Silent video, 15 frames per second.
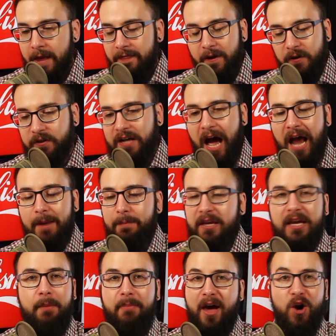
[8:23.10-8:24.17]
There's got to be
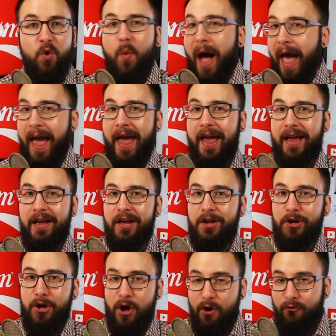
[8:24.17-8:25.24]
a better way
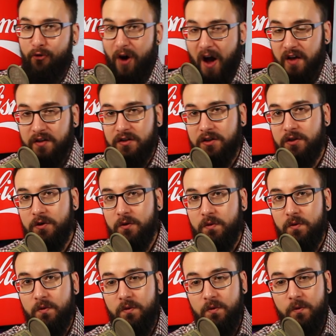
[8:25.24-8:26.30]
for us
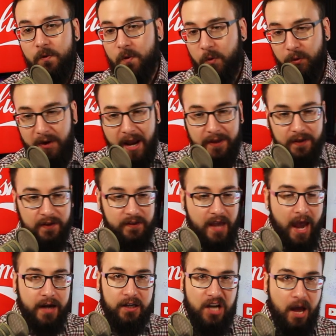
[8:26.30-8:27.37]
to create this
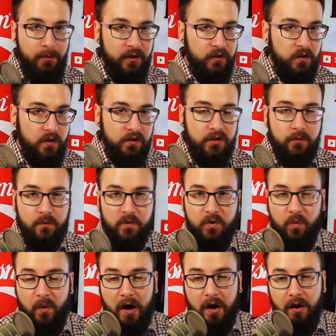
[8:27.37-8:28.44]
economic system to
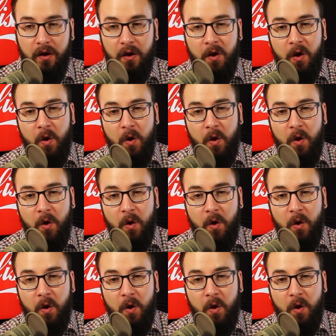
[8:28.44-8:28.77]
where